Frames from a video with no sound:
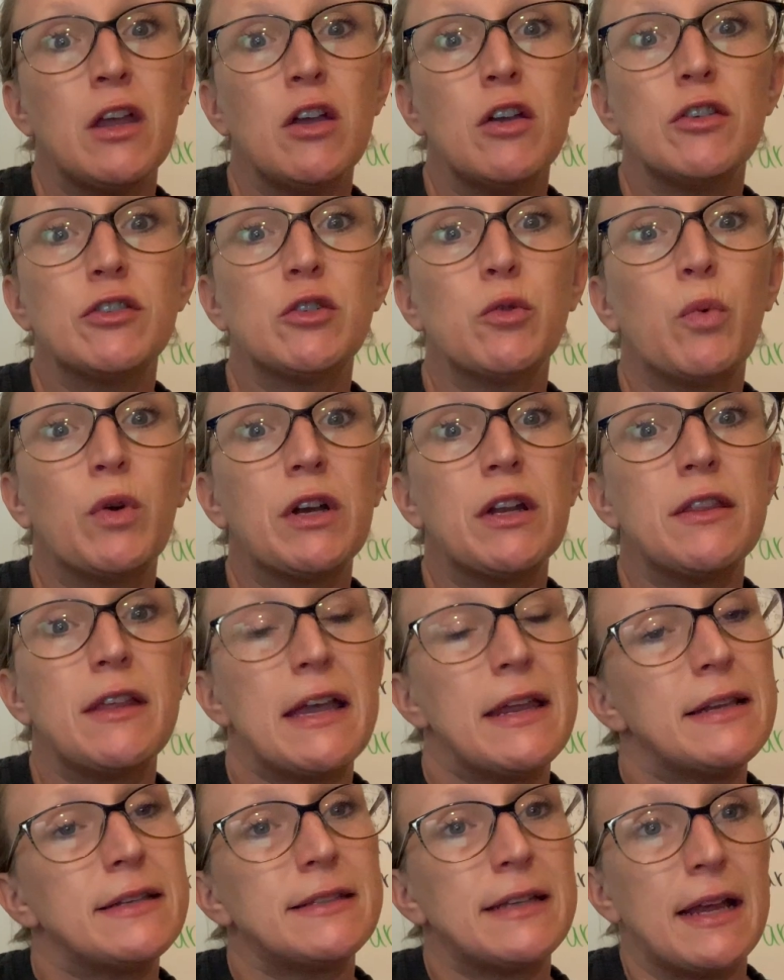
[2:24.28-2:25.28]
So what do
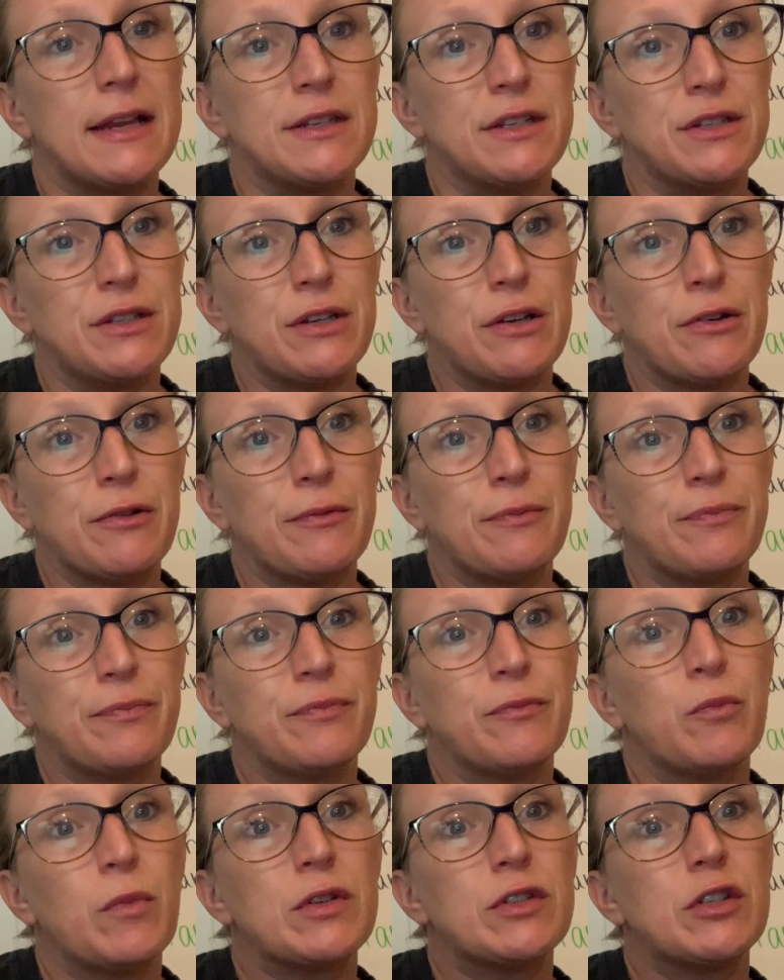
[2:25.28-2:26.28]
they decide to do?
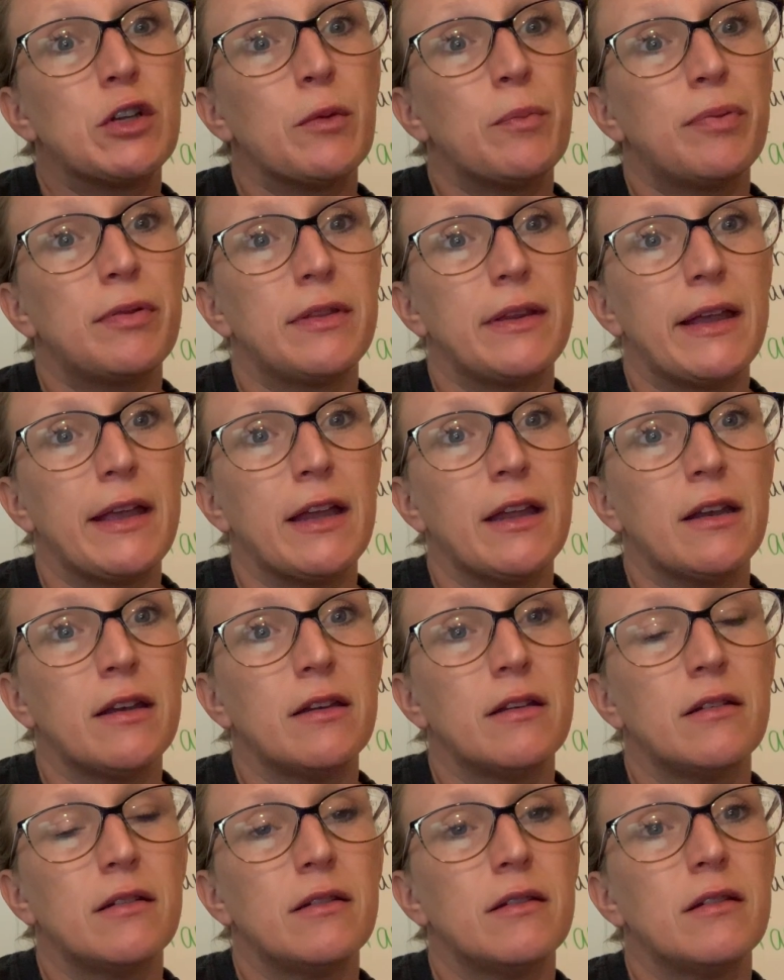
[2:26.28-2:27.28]
What's their plan?